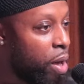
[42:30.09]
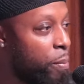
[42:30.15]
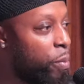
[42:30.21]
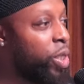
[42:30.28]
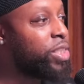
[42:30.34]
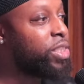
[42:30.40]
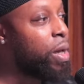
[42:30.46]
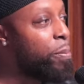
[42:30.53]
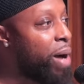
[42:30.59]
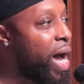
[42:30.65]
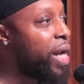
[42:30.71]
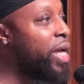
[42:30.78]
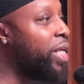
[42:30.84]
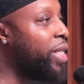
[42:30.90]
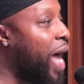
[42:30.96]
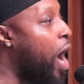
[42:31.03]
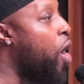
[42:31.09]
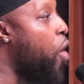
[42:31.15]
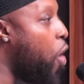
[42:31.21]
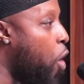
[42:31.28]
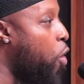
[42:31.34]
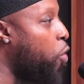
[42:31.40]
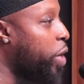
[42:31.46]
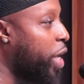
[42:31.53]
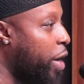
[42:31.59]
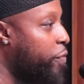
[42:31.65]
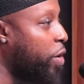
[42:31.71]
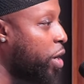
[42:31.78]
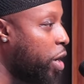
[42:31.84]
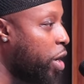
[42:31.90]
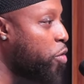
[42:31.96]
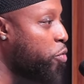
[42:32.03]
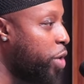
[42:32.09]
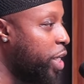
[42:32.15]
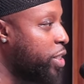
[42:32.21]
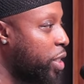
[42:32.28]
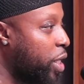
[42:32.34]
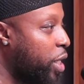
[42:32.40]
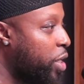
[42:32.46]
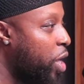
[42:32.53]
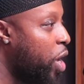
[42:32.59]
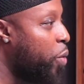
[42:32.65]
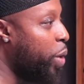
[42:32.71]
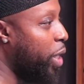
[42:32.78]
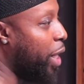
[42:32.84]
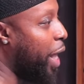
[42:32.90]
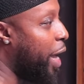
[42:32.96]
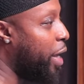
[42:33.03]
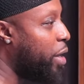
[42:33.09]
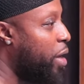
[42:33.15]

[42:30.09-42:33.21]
When somebody in our own give a good reasoning, we like,